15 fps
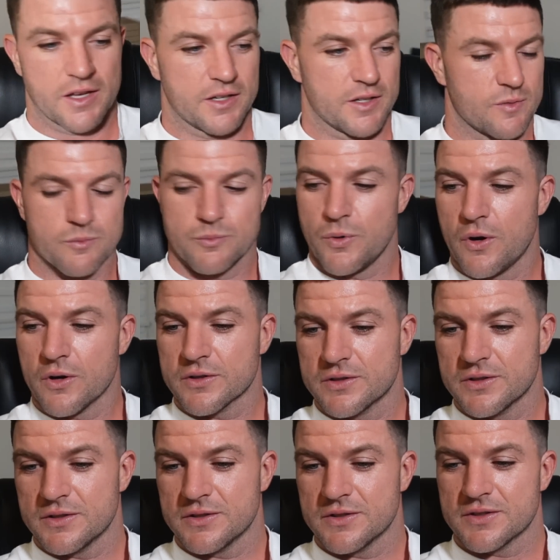and in
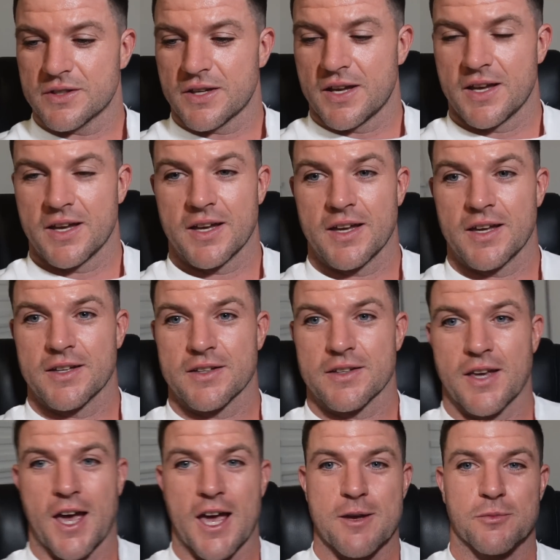boxes and
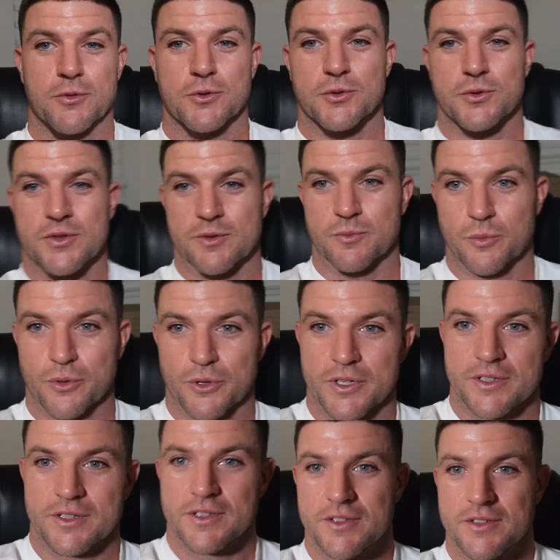cables and
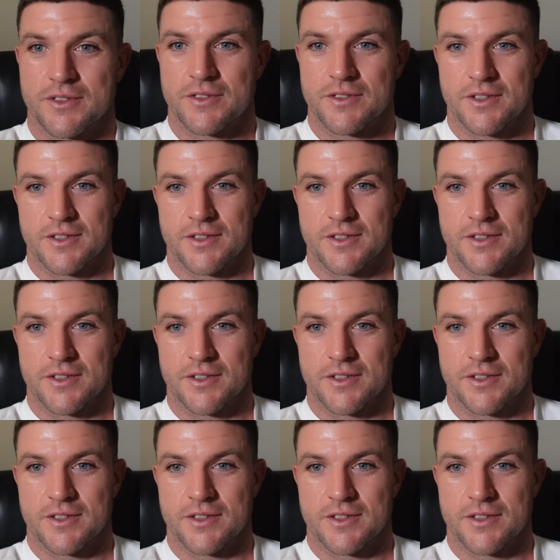printers